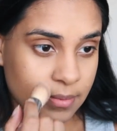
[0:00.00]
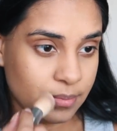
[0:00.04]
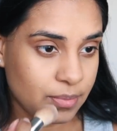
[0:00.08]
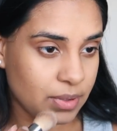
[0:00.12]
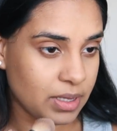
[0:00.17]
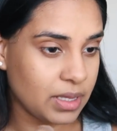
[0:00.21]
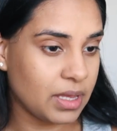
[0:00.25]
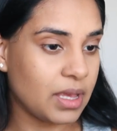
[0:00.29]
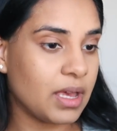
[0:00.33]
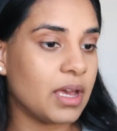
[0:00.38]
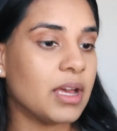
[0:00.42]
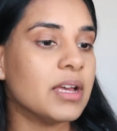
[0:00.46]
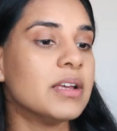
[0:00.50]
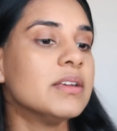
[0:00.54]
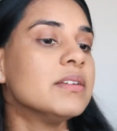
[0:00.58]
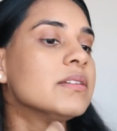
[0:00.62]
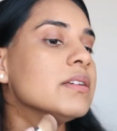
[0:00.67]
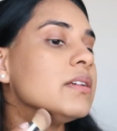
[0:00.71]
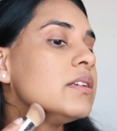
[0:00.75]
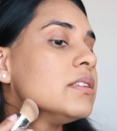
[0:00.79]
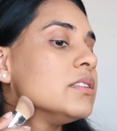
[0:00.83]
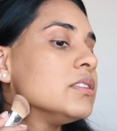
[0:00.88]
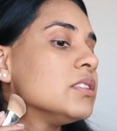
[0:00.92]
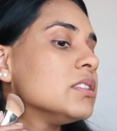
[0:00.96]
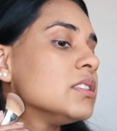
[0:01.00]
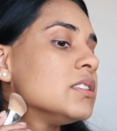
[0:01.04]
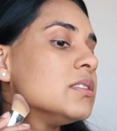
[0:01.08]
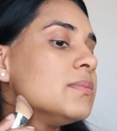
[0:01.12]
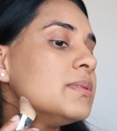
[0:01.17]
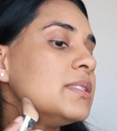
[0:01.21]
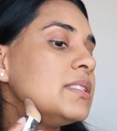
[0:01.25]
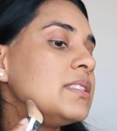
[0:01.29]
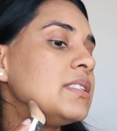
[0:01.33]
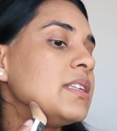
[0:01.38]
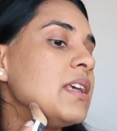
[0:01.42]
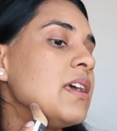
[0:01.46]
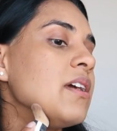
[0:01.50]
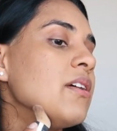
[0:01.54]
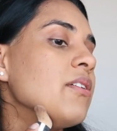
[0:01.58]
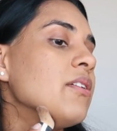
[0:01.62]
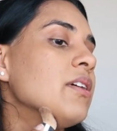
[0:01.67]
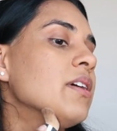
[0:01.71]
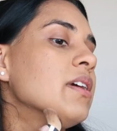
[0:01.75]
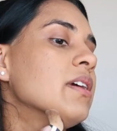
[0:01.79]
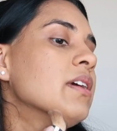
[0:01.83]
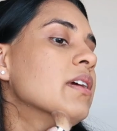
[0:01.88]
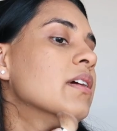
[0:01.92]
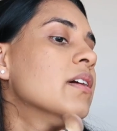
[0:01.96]
But yeah, it's just a bit
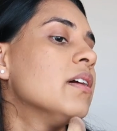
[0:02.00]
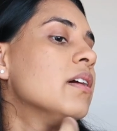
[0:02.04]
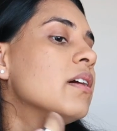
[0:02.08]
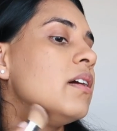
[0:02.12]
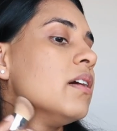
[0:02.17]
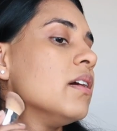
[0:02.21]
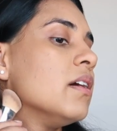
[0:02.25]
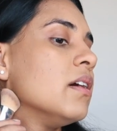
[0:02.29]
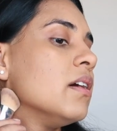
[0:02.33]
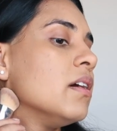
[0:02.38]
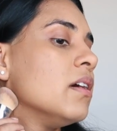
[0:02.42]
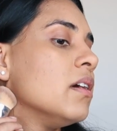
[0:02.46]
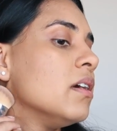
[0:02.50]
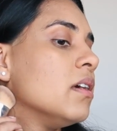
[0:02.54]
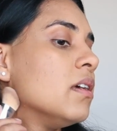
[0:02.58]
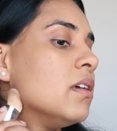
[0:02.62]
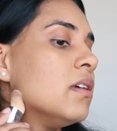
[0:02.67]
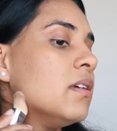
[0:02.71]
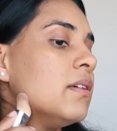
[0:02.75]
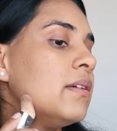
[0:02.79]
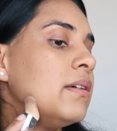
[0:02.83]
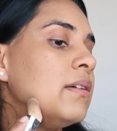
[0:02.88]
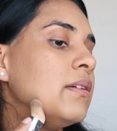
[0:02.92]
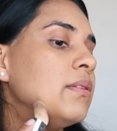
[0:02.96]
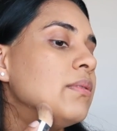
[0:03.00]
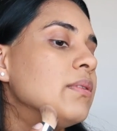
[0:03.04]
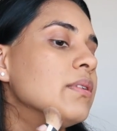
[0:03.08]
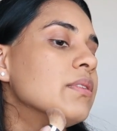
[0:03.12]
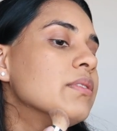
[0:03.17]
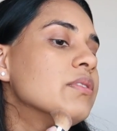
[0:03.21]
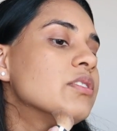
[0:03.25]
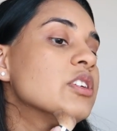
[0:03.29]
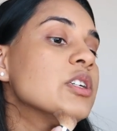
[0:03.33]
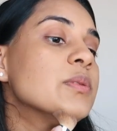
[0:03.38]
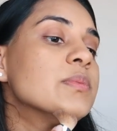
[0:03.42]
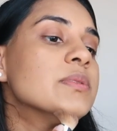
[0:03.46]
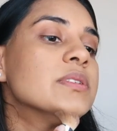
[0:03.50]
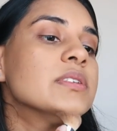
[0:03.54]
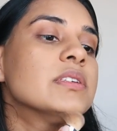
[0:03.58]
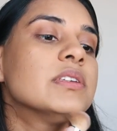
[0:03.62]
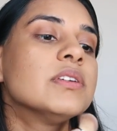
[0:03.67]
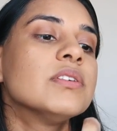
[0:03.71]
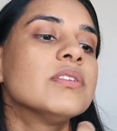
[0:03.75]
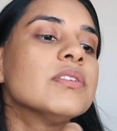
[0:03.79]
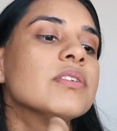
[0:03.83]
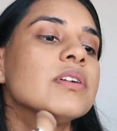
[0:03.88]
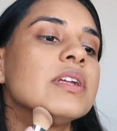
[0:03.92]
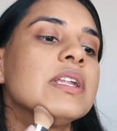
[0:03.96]
scary with job
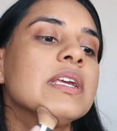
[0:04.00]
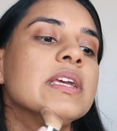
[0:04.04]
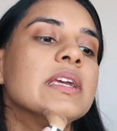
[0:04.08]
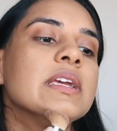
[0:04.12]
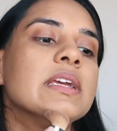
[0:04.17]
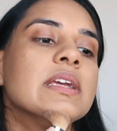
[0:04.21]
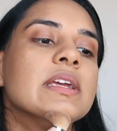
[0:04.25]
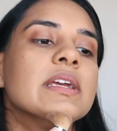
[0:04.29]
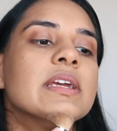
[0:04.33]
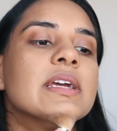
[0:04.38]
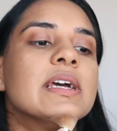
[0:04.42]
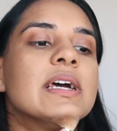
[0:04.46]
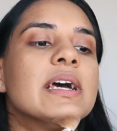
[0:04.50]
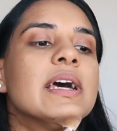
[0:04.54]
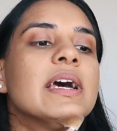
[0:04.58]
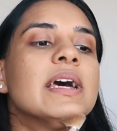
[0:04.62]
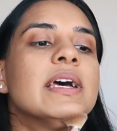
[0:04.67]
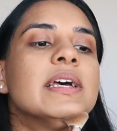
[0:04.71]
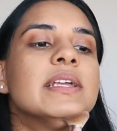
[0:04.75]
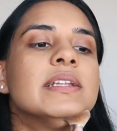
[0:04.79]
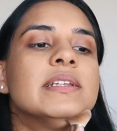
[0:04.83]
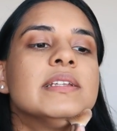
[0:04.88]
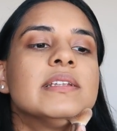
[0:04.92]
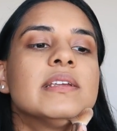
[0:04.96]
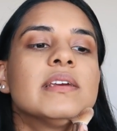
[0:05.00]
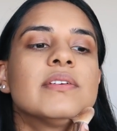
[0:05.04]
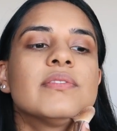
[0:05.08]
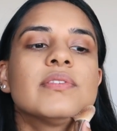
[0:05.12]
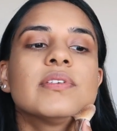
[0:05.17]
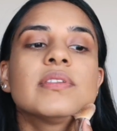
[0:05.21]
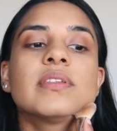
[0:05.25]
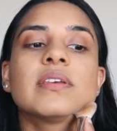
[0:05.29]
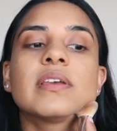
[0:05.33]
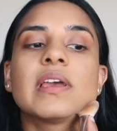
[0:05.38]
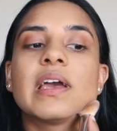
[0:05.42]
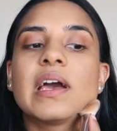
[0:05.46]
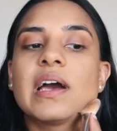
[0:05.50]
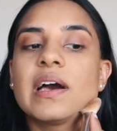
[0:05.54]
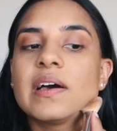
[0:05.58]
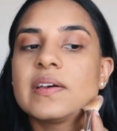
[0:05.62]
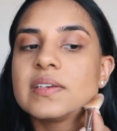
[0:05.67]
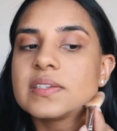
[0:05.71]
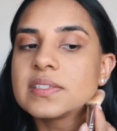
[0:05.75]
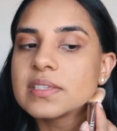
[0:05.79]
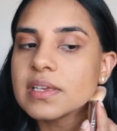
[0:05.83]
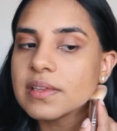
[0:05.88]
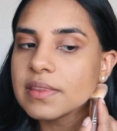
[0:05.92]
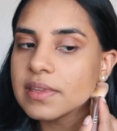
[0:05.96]
security and everything
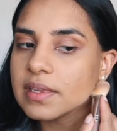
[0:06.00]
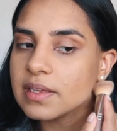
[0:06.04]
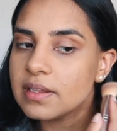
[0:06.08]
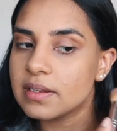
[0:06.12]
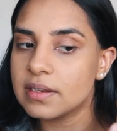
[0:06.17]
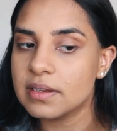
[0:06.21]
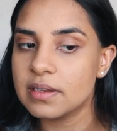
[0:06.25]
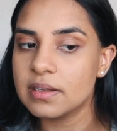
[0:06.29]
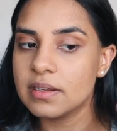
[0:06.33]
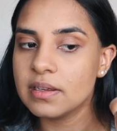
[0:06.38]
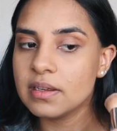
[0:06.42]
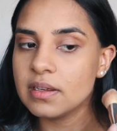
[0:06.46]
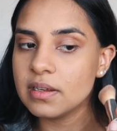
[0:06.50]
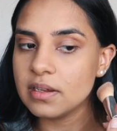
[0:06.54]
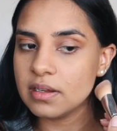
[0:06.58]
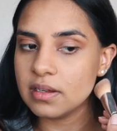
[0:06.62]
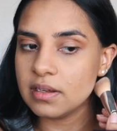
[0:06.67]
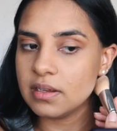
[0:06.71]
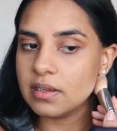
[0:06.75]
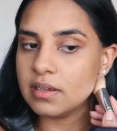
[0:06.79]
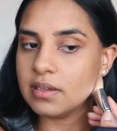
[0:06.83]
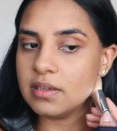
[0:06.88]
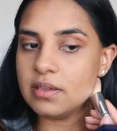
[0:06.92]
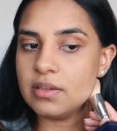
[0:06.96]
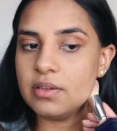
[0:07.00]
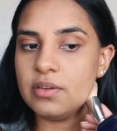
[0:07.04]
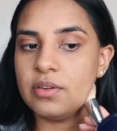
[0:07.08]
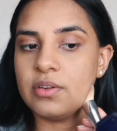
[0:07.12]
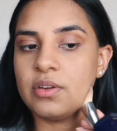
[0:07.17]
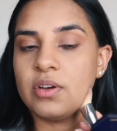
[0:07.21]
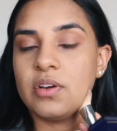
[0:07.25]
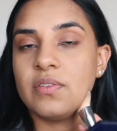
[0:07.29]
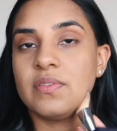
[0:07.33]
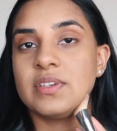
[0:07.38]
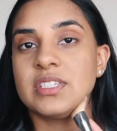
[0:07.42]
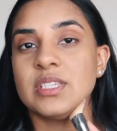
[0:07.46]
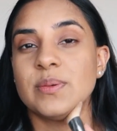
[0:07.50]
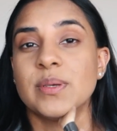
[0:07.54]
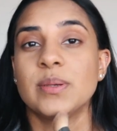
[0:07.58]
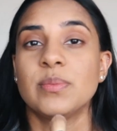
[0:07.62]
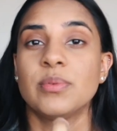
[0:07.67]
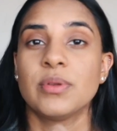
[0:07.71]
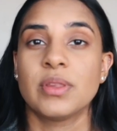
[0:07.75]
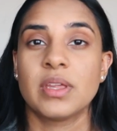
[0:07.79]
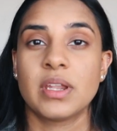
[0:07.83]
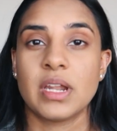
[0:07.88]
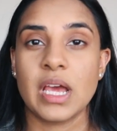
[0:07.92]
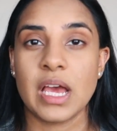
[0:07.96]
else. And then, you know, obviously
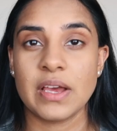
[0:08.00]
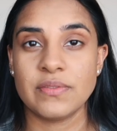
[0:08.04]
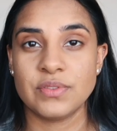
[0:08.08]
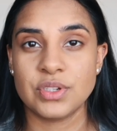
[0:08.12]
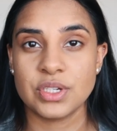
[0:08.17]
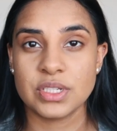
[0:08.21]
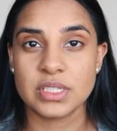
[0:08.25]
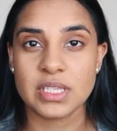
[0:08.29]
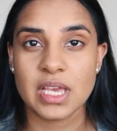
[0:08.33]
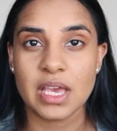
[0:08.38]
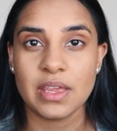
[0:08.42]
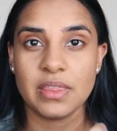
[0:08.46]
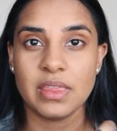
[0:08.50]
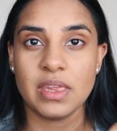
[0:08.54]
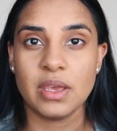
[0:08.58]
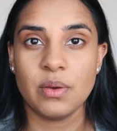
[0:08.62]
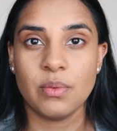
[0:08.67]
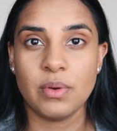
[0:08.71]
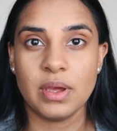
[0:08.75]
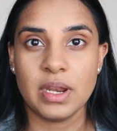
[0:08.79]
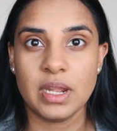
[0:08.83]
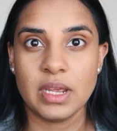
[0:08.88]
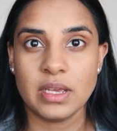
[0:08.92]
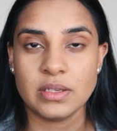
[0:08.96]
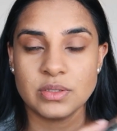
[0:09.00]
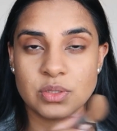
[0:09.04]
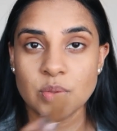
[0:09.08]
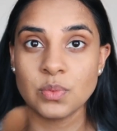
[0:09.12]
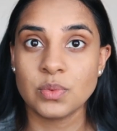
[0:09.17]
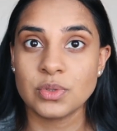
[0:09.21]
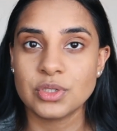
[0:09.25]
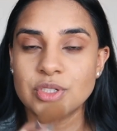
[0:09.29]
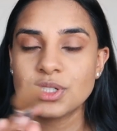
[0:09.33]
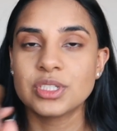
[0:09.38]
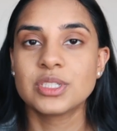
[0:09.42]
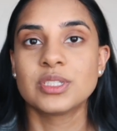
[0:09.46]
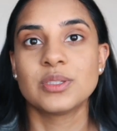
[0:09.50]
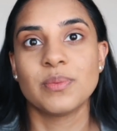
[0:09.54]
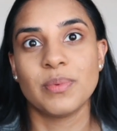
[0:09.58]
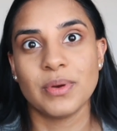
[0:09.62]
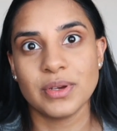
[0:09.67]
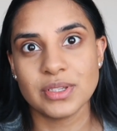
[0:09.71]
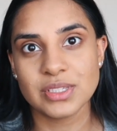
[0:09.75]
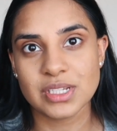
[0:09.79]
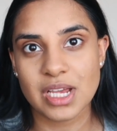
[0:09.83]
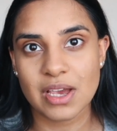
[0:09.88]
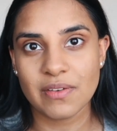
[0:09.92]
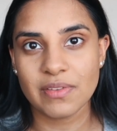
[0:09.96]
people that have just had their weddings or were just
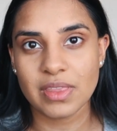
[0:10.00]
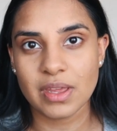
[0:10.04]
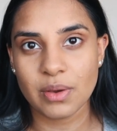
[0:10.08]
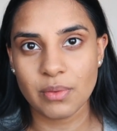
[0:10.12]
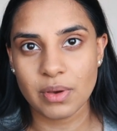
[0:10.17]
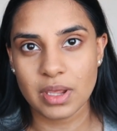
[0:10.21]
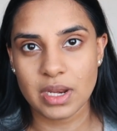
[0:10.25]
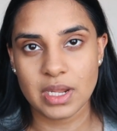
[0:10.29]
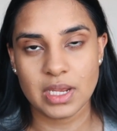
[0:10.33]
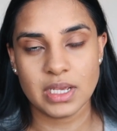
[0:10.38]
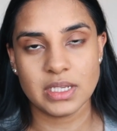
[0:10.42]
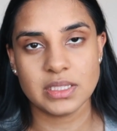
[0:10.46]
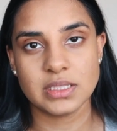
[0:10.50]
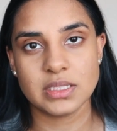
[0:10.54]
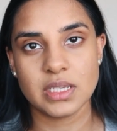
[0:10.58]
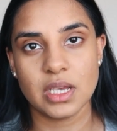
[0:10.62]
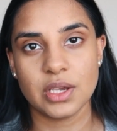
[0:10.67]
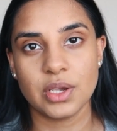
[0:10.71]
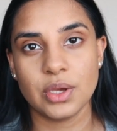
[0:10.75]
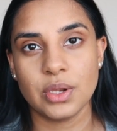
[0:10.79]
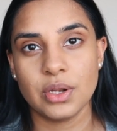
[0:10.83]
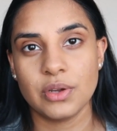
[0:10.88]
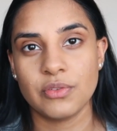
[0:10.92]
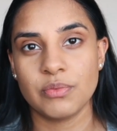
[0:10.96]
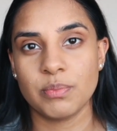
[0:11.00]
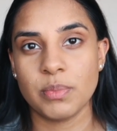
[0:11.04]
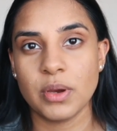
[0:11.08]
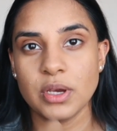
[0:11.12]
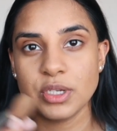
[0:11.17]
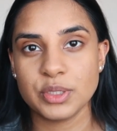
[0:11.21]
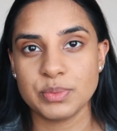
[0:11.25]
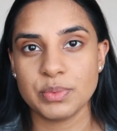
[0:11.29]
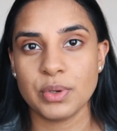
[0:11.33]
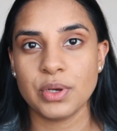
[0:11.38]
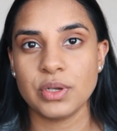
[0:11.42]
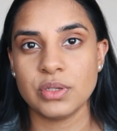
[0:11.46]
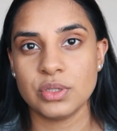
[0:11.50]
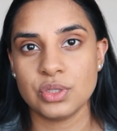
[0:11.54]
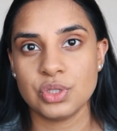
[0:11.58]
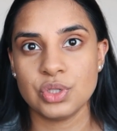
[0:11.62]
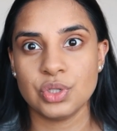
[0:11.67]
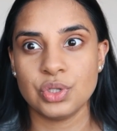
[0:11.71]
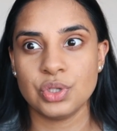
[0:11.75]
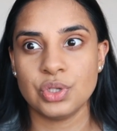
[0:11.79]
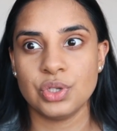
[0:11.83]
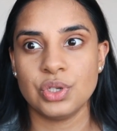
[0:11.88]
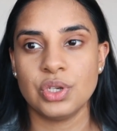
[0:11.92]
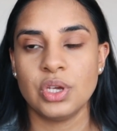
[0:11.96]
supposed to have their weddings are gonna postpone
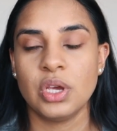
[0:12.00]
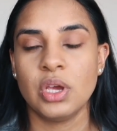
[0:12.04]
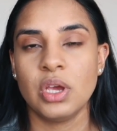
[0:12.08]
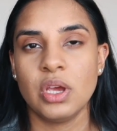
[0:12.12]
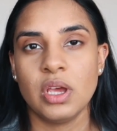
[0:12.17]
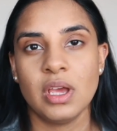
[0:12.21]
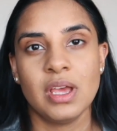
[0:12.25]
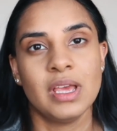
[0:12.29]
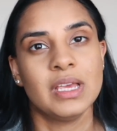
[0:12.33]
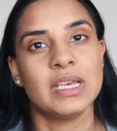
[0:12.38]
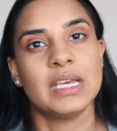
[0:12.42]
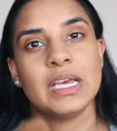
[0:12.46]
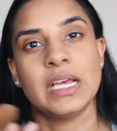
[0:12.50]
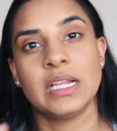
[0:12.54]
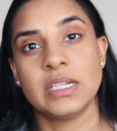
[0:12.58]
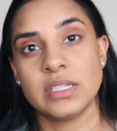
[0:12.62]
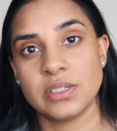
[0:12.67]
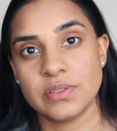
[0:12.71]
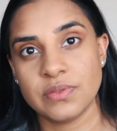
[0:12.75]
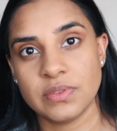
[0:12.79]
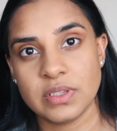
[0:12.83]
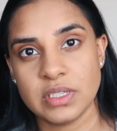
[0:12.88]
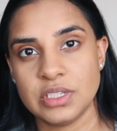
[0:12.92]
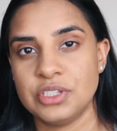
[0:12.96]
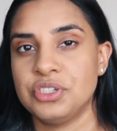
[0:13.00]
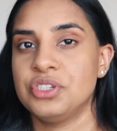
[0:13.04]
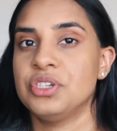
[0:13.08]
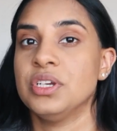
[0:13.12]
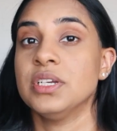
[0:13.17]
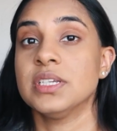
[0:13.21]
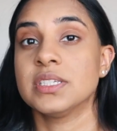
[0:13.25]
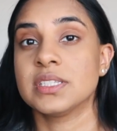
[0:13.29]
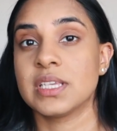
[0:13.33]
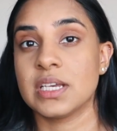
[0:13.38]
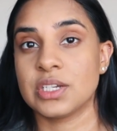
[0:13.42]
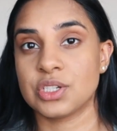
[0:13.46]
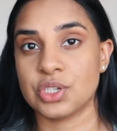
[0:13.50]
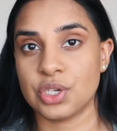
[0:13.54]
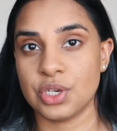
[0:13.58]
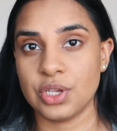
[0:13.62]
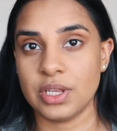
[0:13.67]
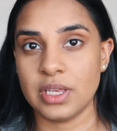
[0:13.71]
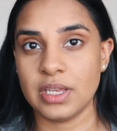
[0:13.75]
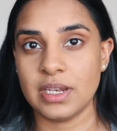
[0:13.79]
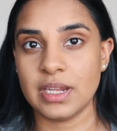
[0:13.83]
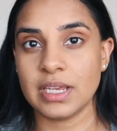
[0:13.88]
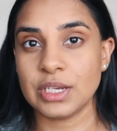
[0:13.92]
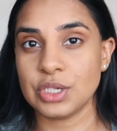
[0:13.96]
to end of this year /
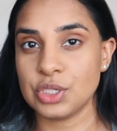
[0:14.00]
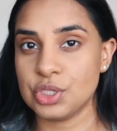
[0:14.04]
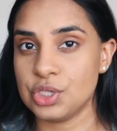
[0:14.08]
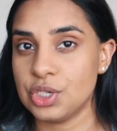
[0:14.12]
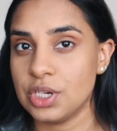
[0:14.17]
early next